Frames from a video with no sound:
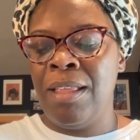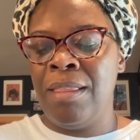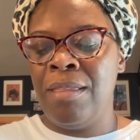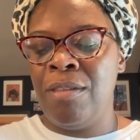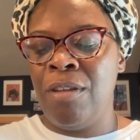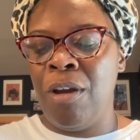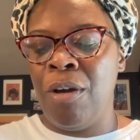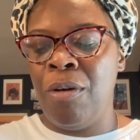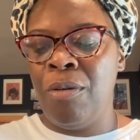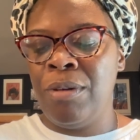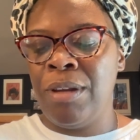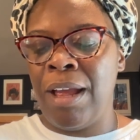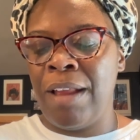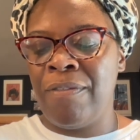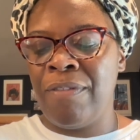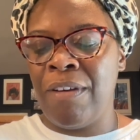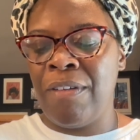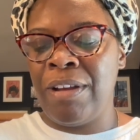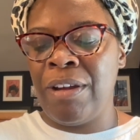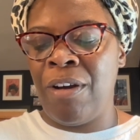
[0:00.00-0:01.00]
No,
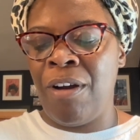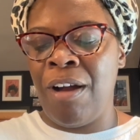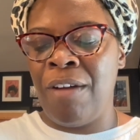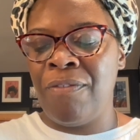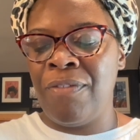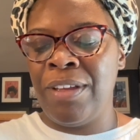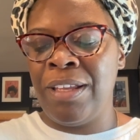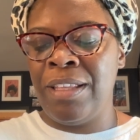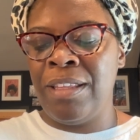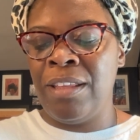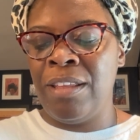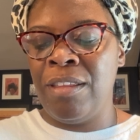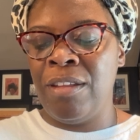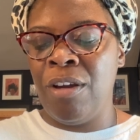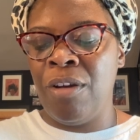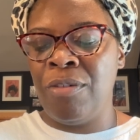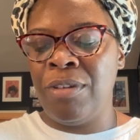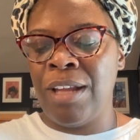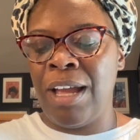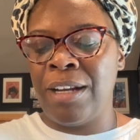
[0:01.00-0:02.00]
not very often.
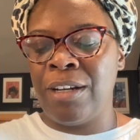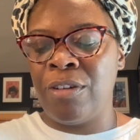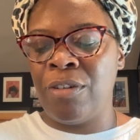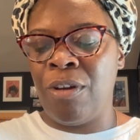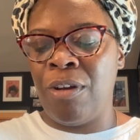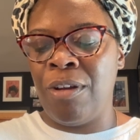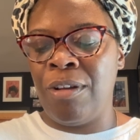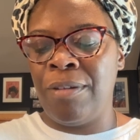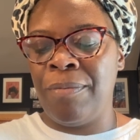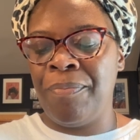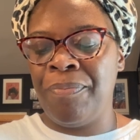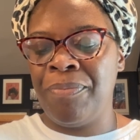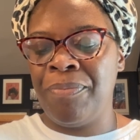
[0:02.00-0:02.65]
No, not at all.